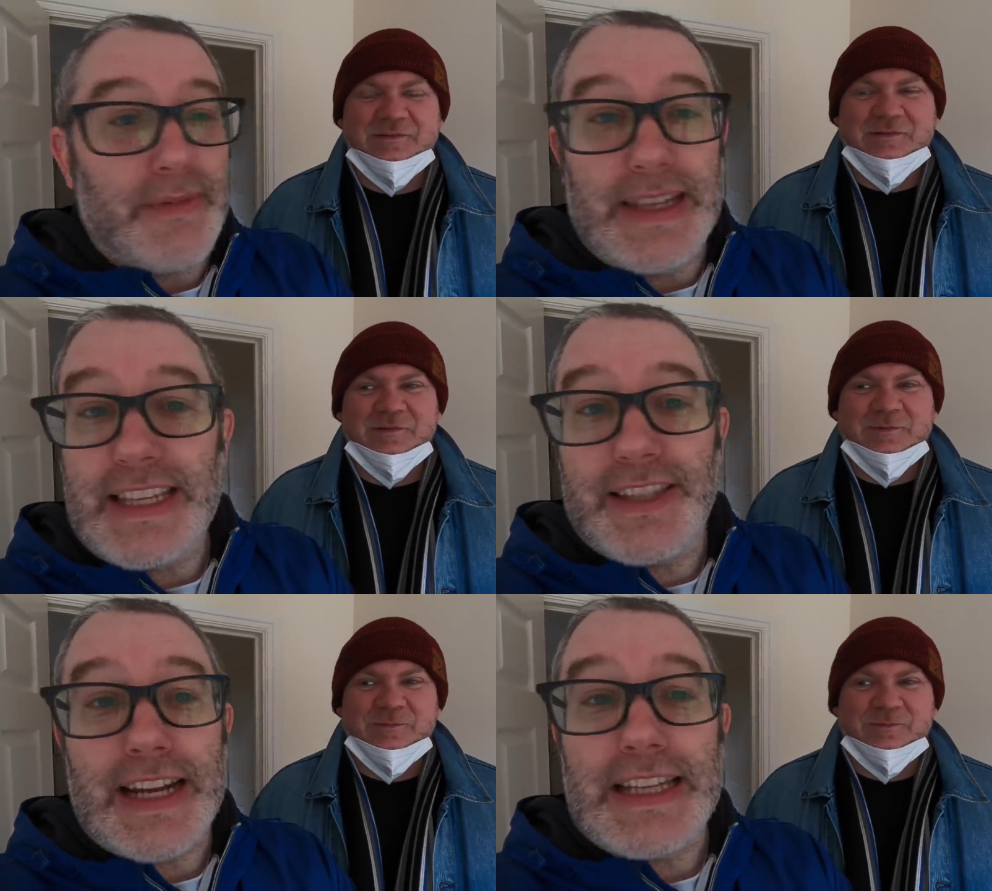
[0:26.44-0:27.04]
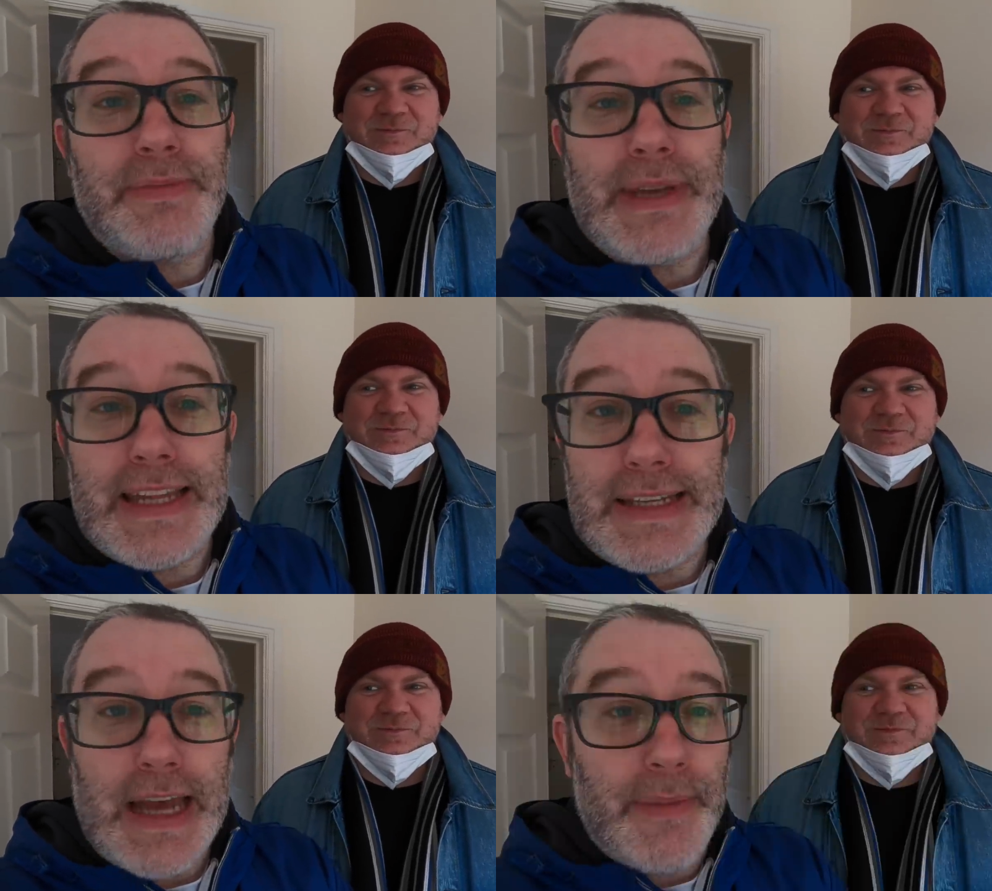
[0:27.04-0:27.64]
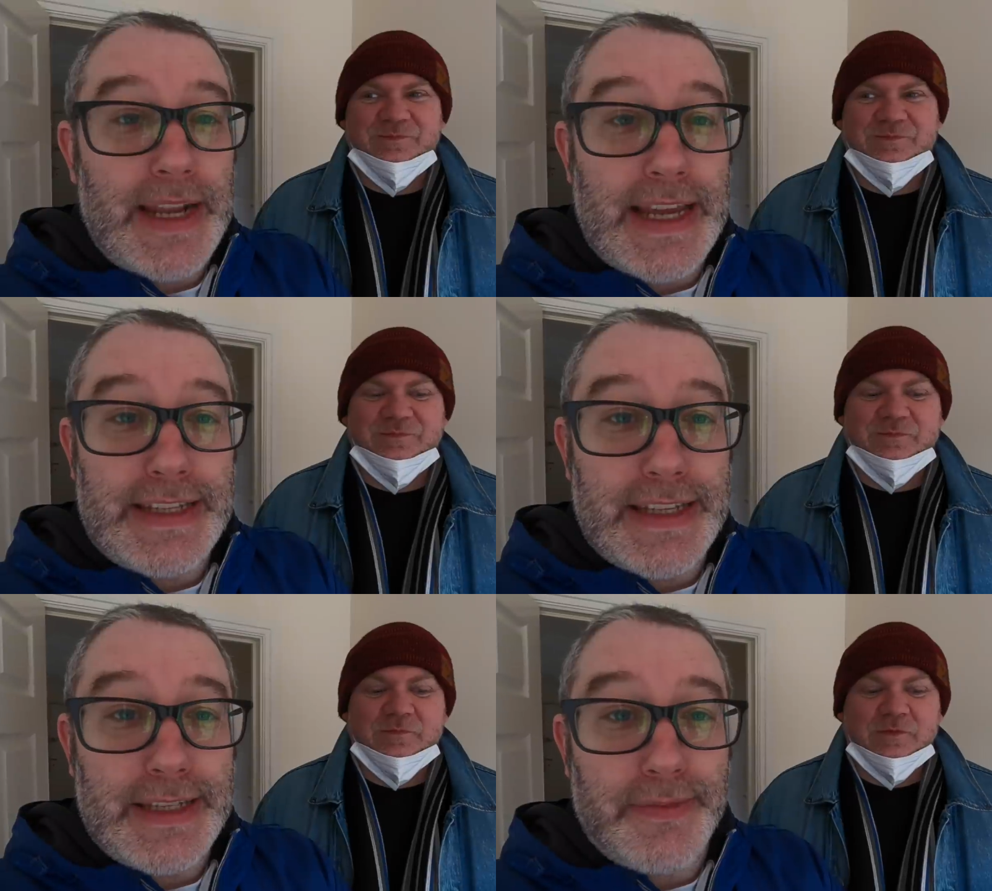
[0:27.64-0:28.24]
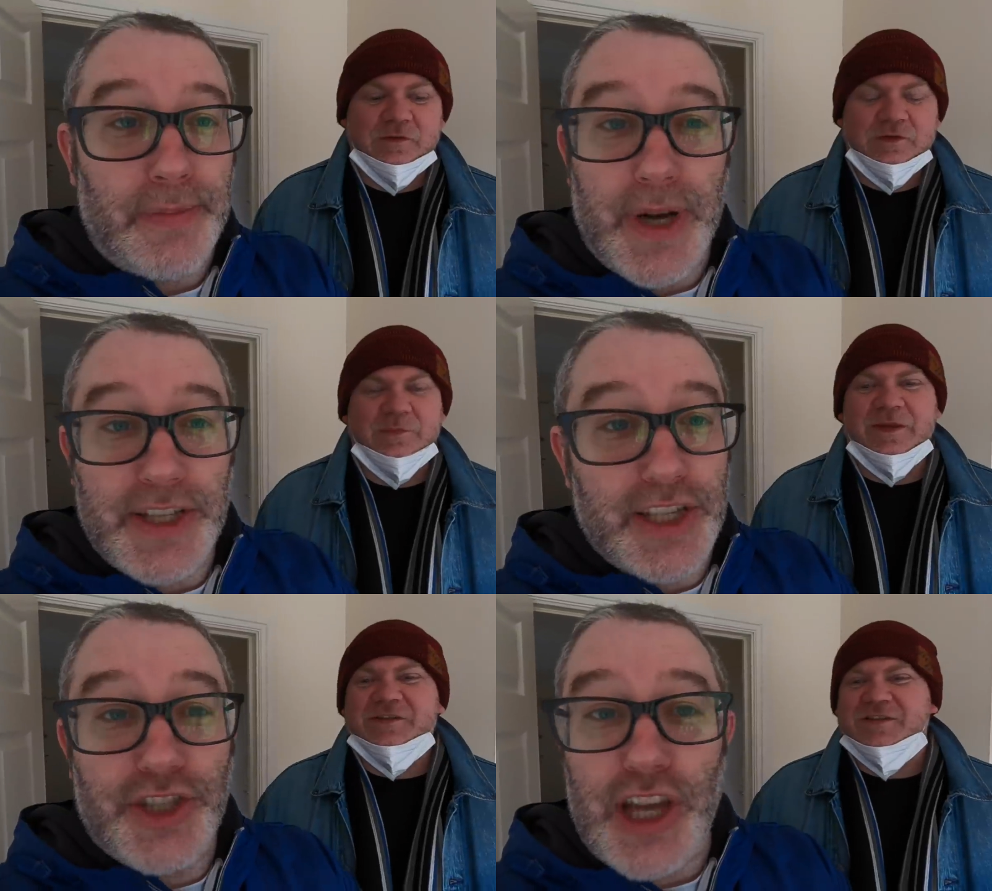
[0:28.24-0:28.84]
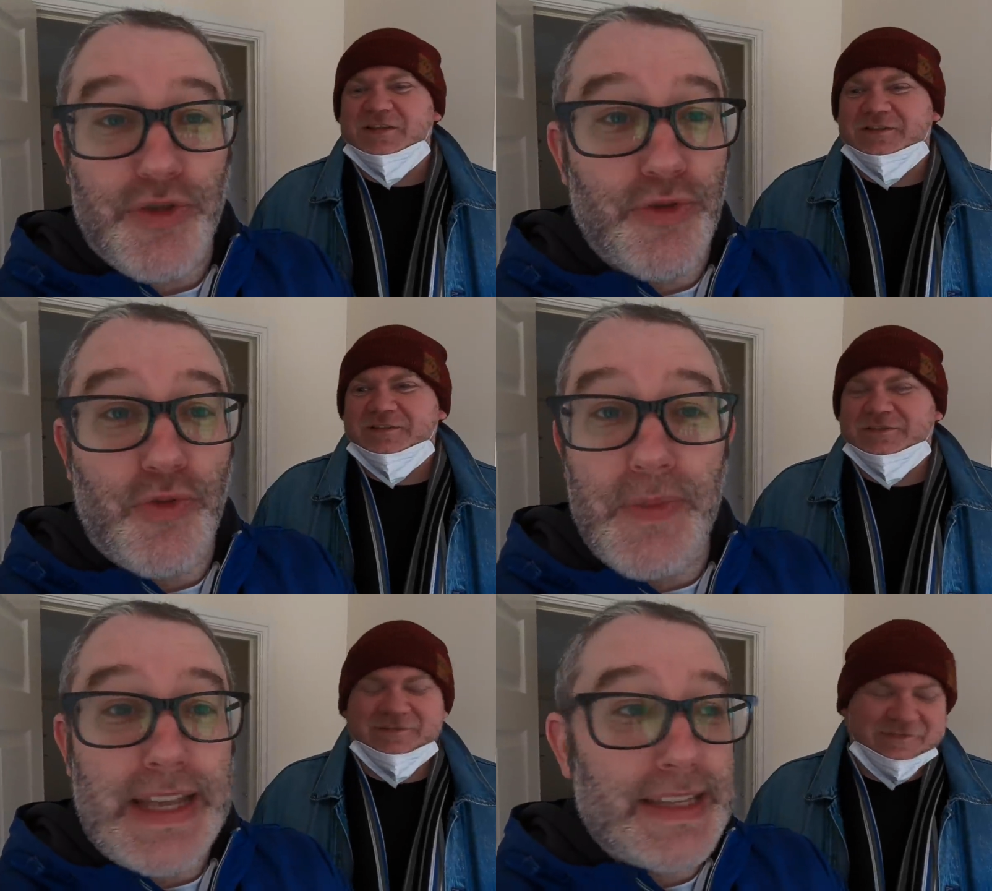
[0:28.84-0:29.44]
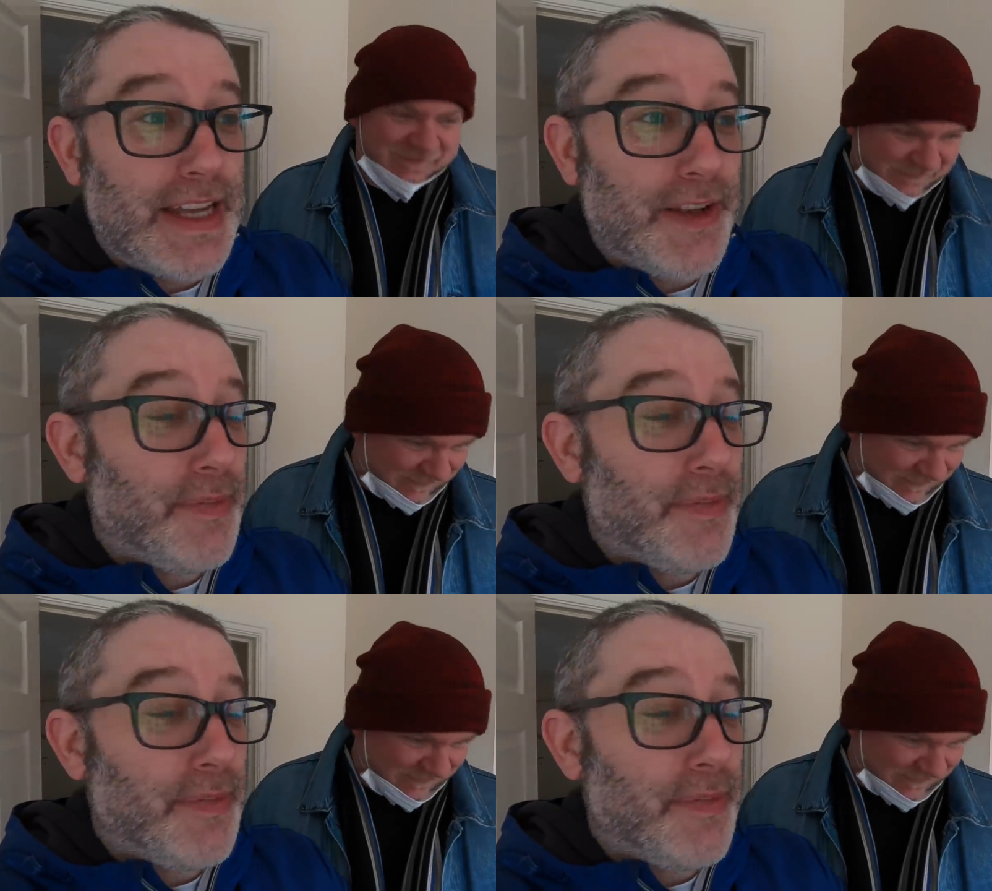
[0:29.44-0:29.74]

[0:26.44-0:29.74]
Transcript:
Speaker 1: least likely to be contaminated by you just general to... meeting